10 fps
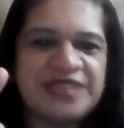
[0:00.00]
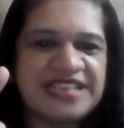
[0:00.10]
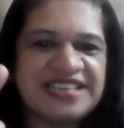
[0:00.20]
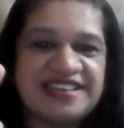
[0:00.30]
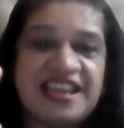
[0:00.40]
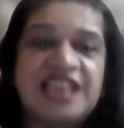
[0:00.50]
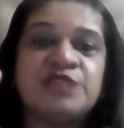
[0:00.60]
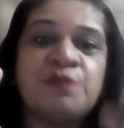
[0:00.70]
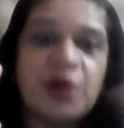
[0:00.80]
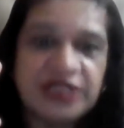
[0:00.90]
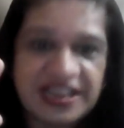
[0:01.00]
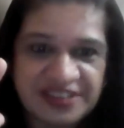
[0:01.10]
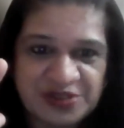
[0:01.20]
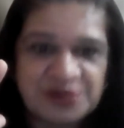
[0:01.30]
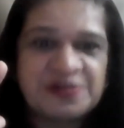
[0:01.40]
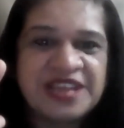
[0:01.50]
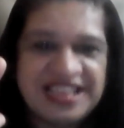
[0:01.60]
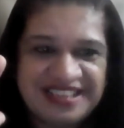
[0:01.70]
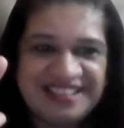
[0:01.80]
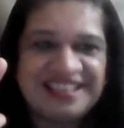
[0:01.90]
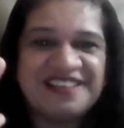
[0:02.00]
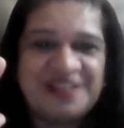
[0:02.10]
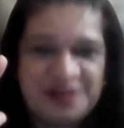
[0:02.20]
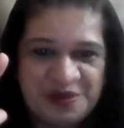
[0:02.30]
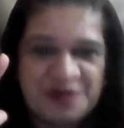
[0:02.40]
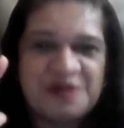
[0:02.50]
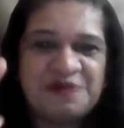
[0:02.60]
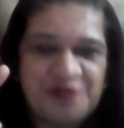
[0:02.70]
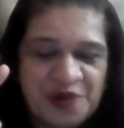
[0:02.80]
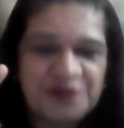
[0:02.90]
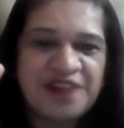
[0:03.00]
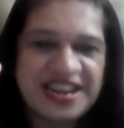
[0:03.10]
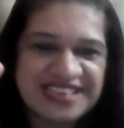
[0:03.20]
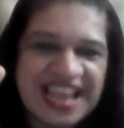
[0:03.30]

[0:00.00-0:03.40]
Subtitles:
etc., has brought that into the forefront.